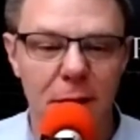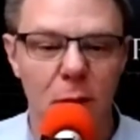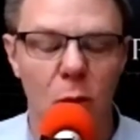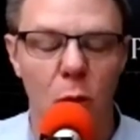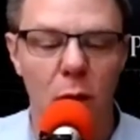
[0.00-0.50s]

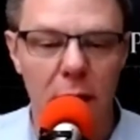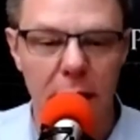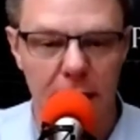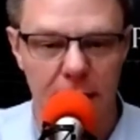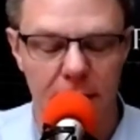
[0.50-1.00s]
really
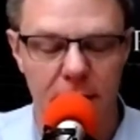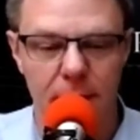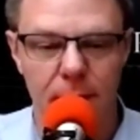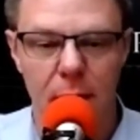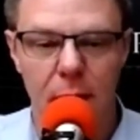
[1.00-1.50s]
is
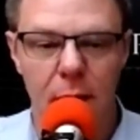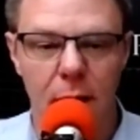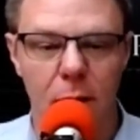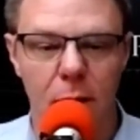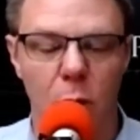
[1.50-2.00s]

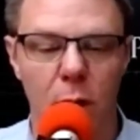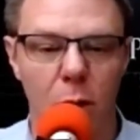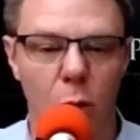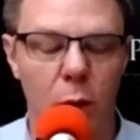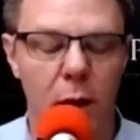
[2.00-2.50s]
when
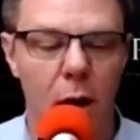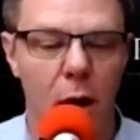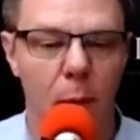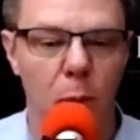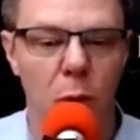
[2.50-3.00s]
we are
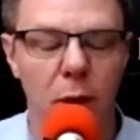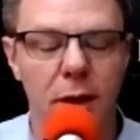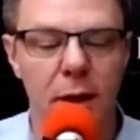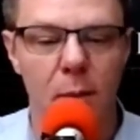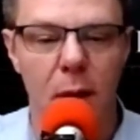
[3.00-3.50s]

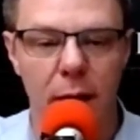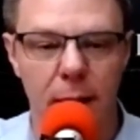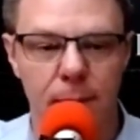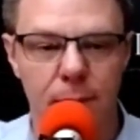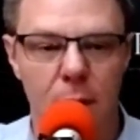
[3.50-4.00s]
printing money,
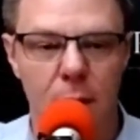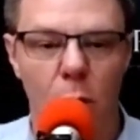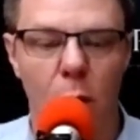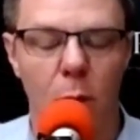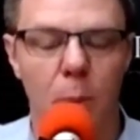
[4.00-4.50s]
where
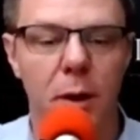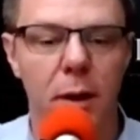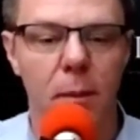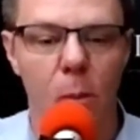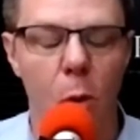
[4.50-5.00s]
we're putting
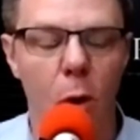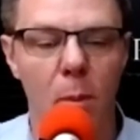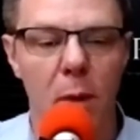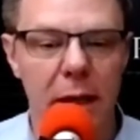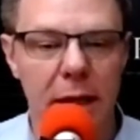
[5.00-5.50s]
more
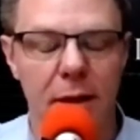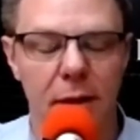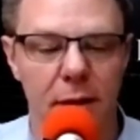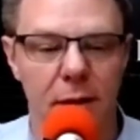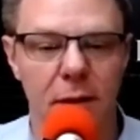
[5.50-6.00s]
money into the
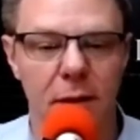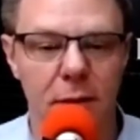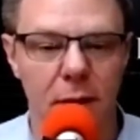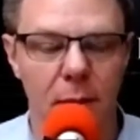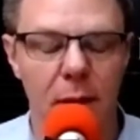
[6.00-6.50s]

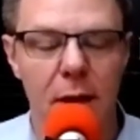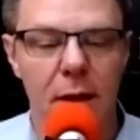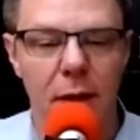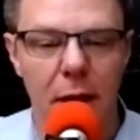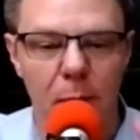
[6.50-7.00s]
system.
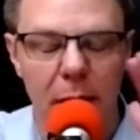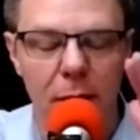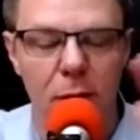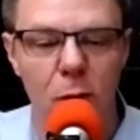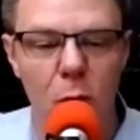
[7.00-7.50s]
Then by
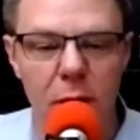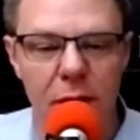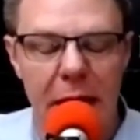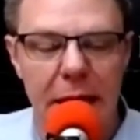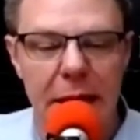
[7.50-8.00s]
doing
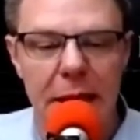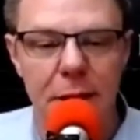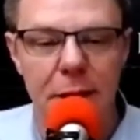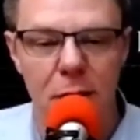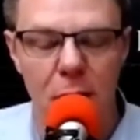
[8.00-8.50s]
that,
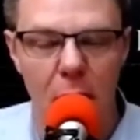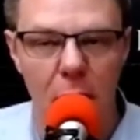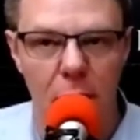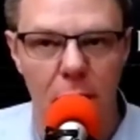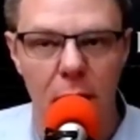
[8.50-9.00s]
each
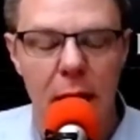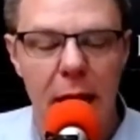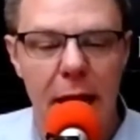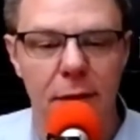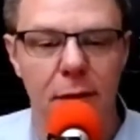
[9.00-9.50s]
dollar
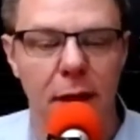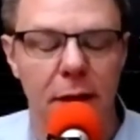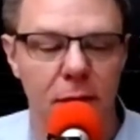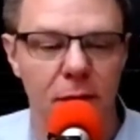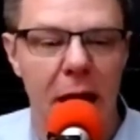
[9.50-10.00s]
has less
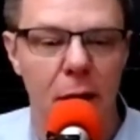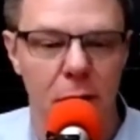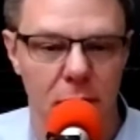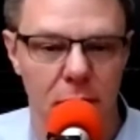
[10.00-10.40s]
value.